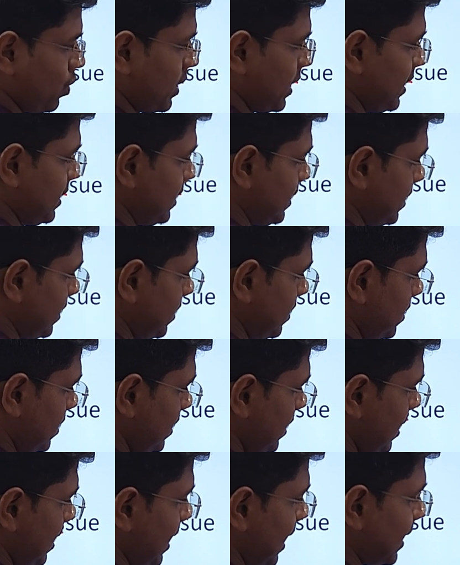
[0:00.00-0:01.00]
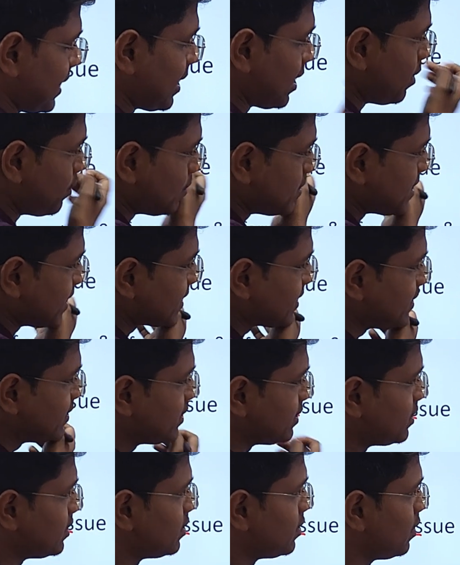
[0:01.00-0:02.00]
Okay, this is the lateral projection,
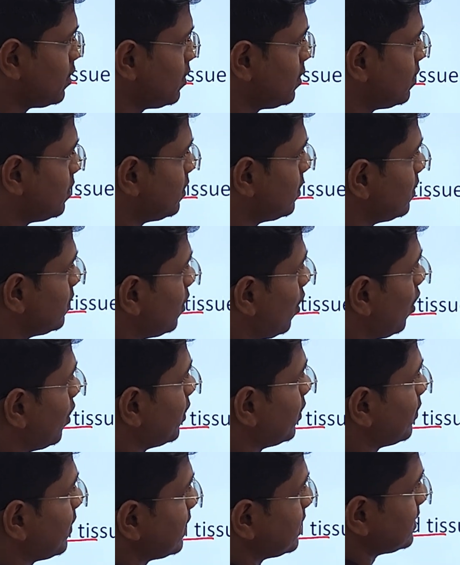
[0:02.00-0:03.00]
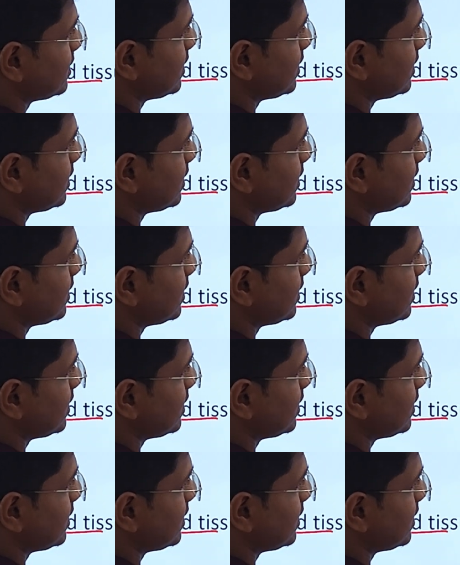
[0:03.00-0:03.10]
this is the, or you can